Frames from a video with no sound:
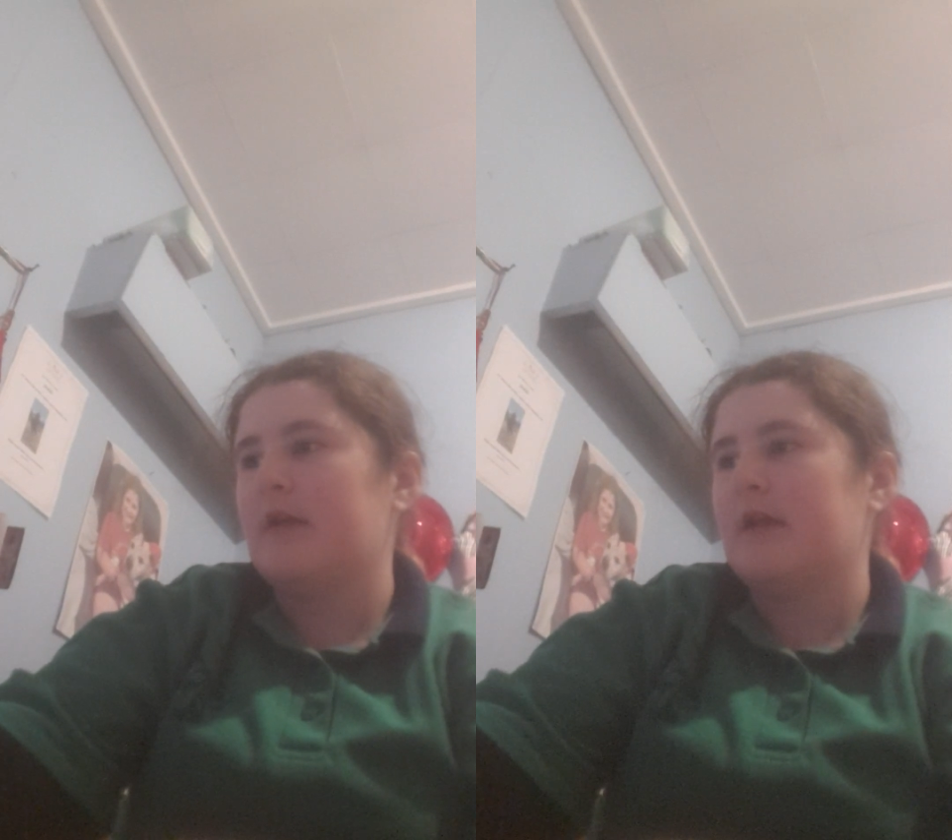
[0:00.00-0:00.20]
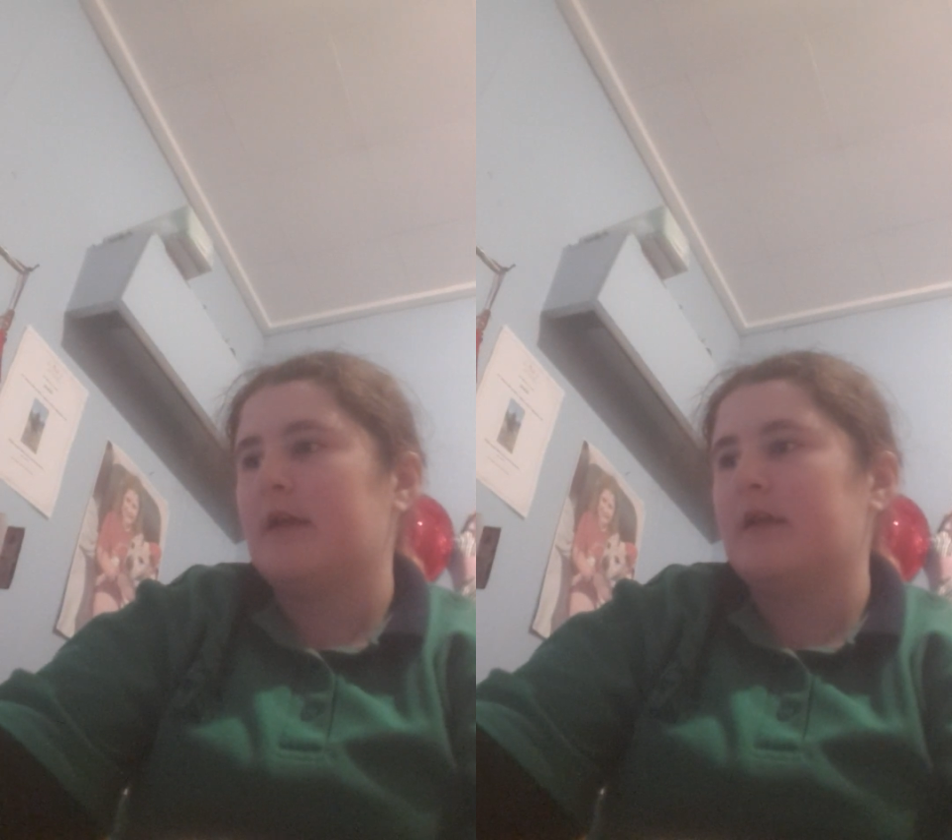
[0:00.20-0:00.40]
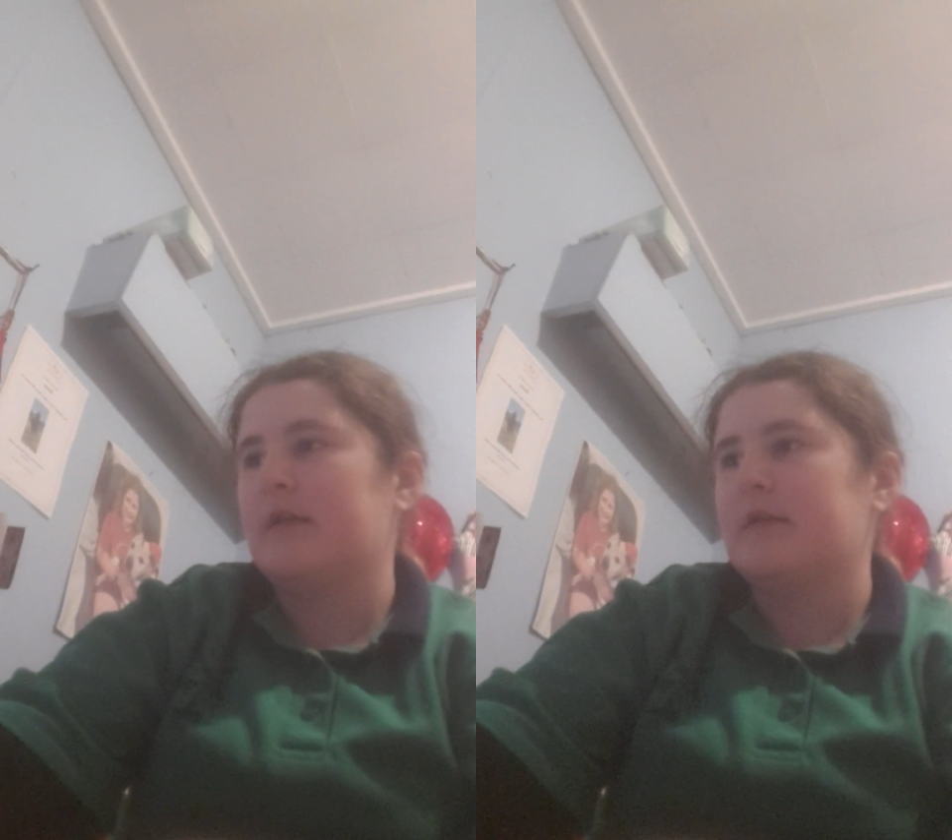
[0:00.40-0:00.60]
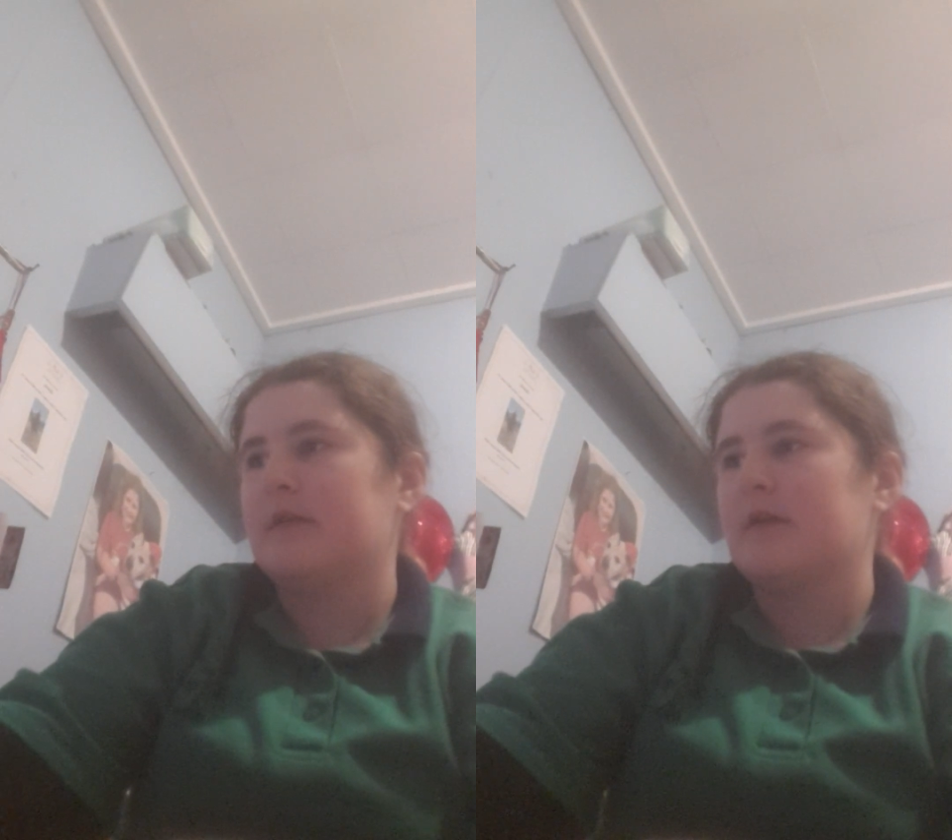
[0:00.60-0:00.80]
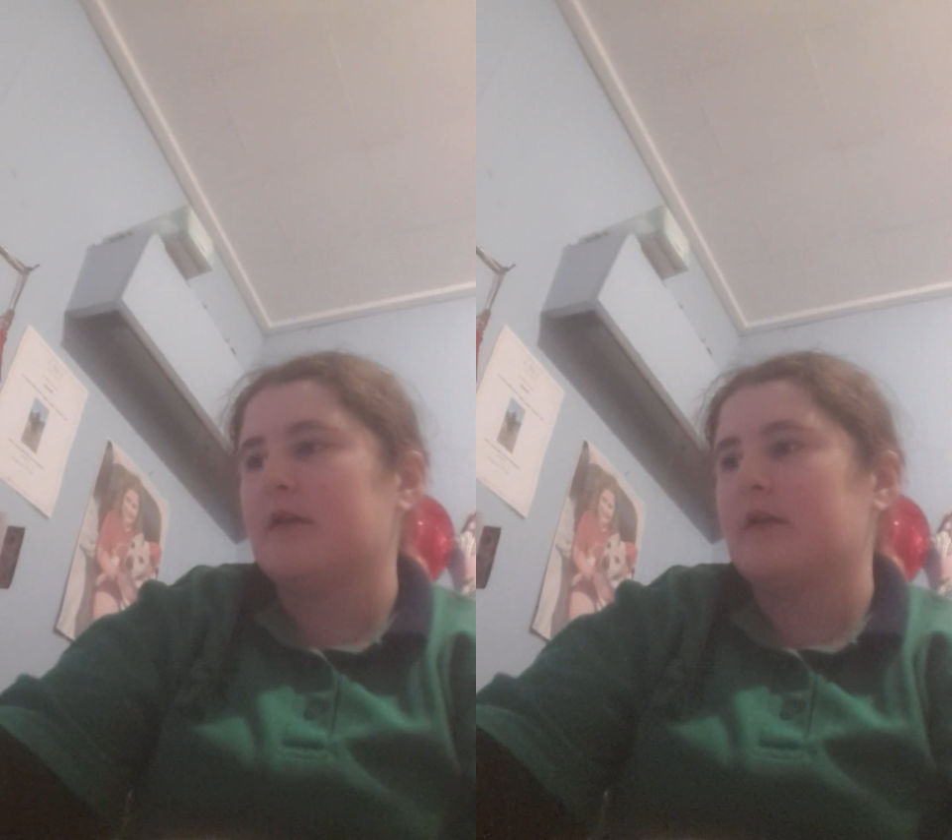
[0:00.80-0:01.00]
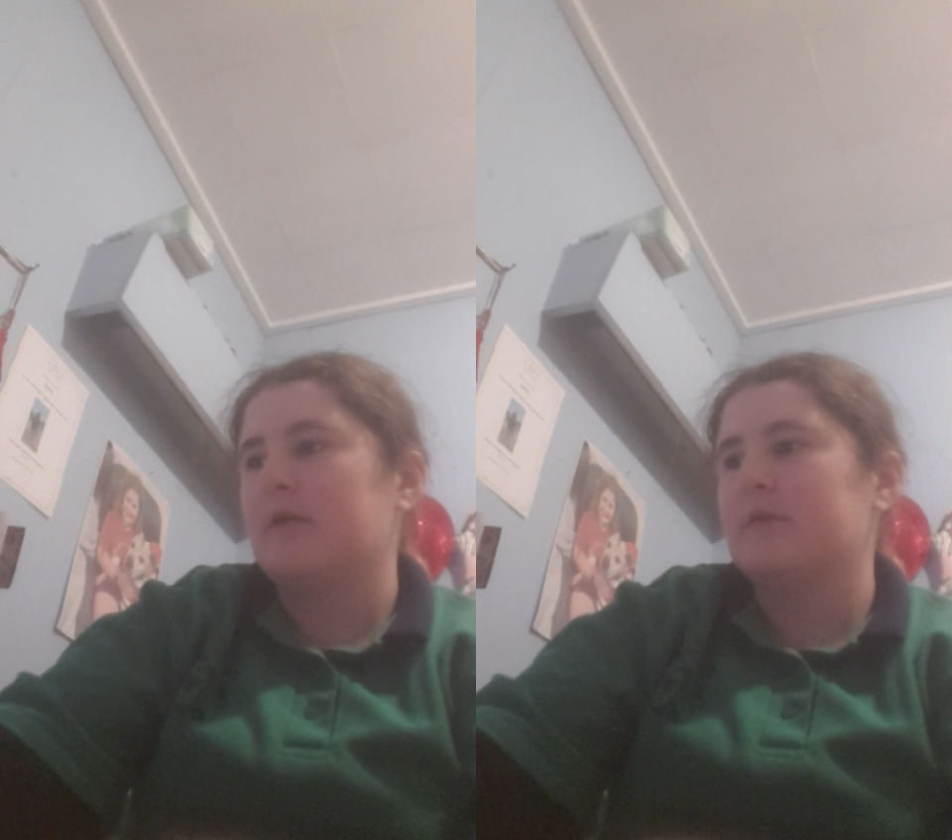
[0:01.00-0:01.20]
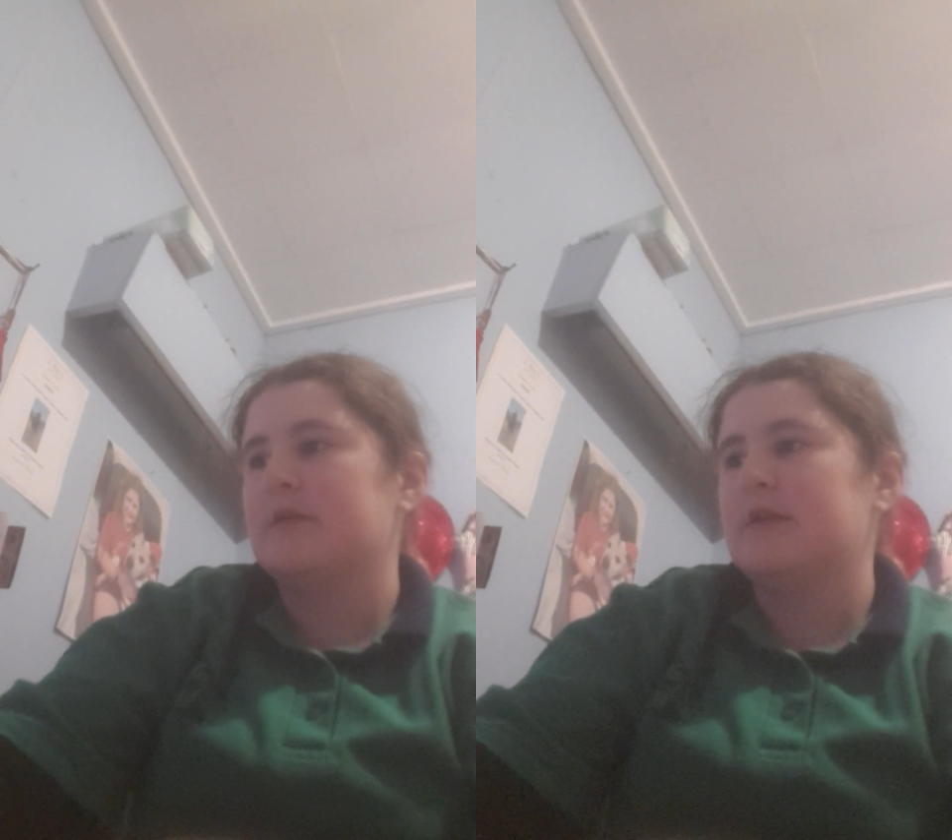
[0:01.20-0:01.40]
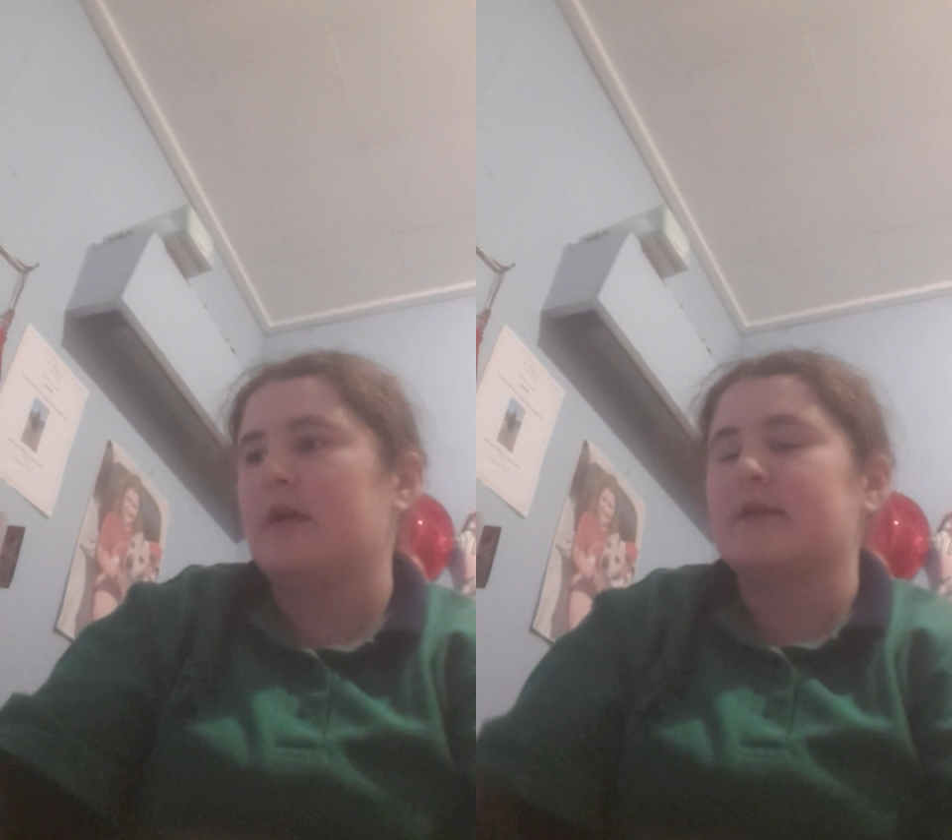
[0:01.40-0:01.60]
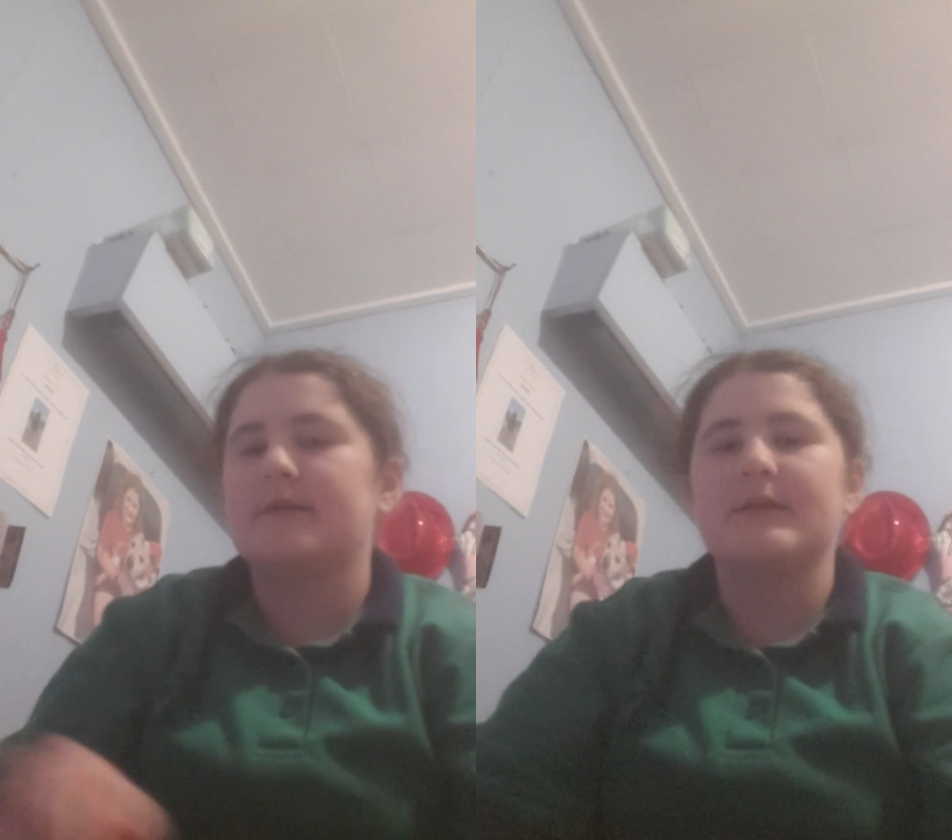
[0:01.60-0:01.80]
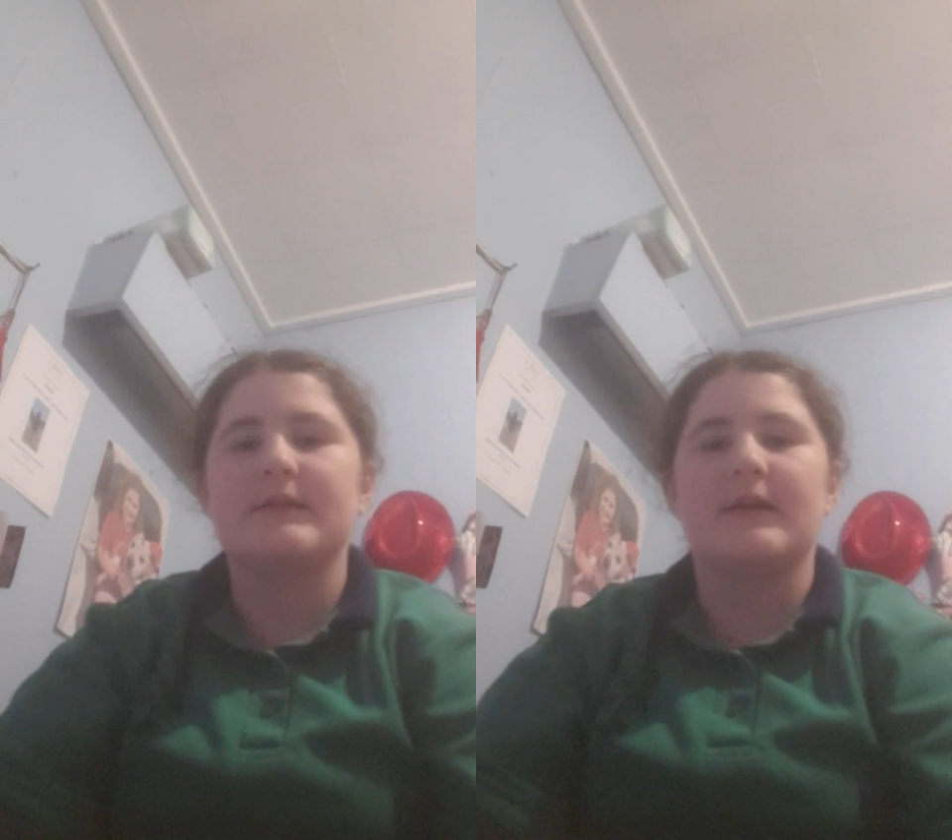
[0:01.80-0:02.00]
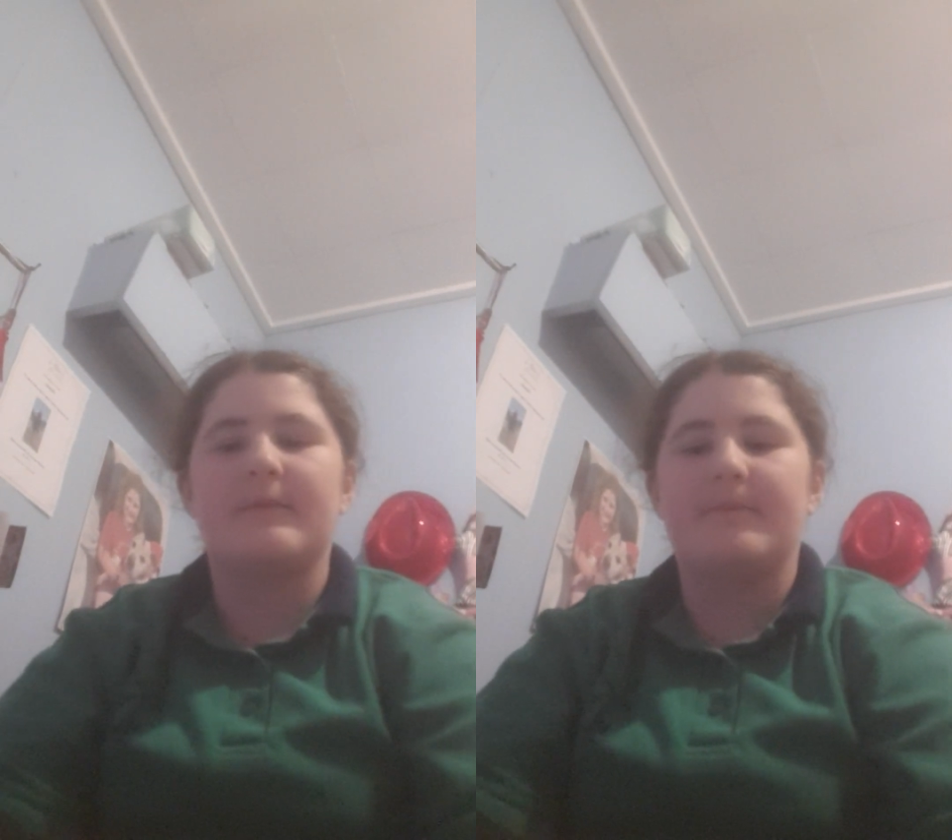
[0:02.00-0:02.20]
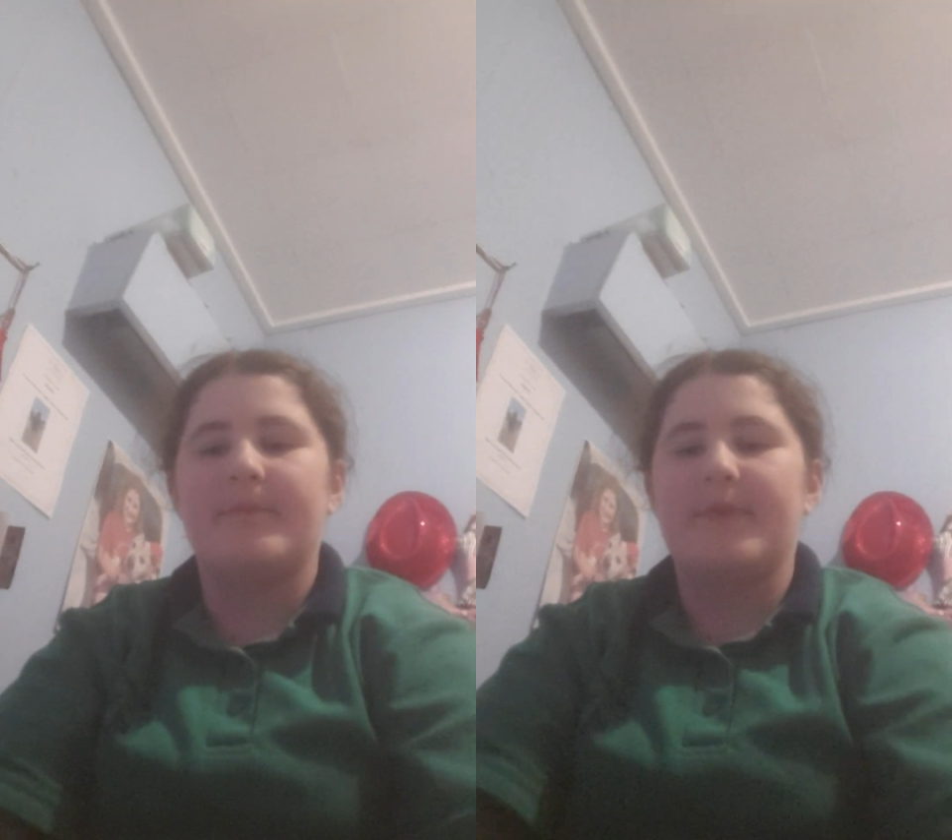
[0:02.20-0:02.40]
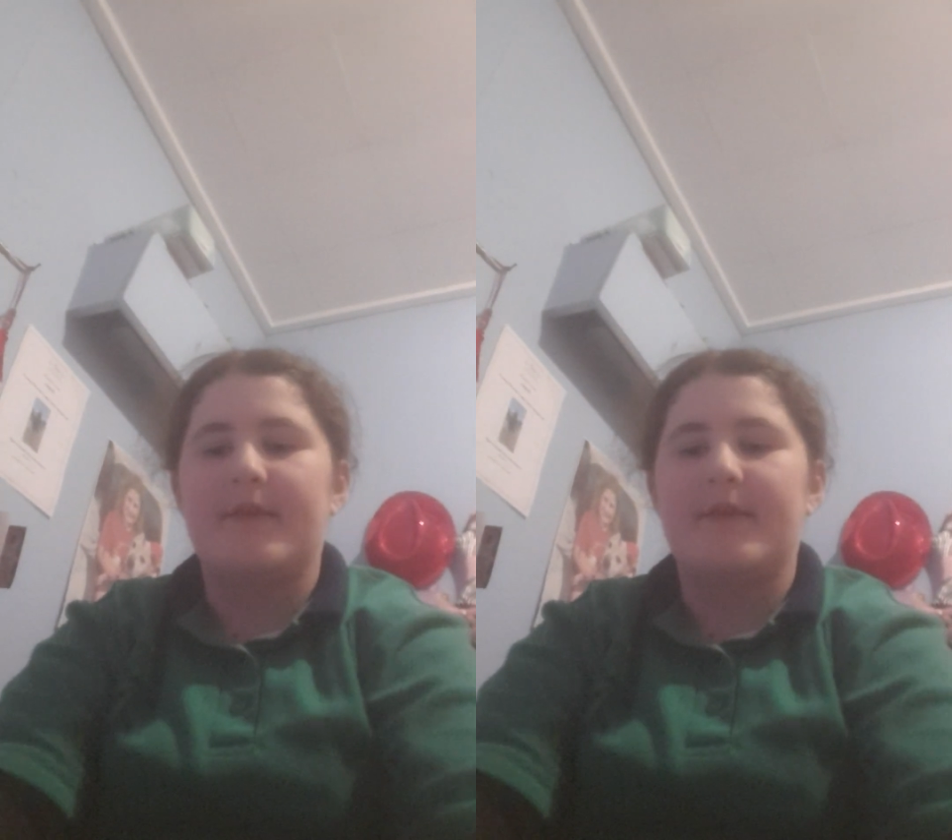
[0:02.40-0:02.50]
and I'll see you guys next time.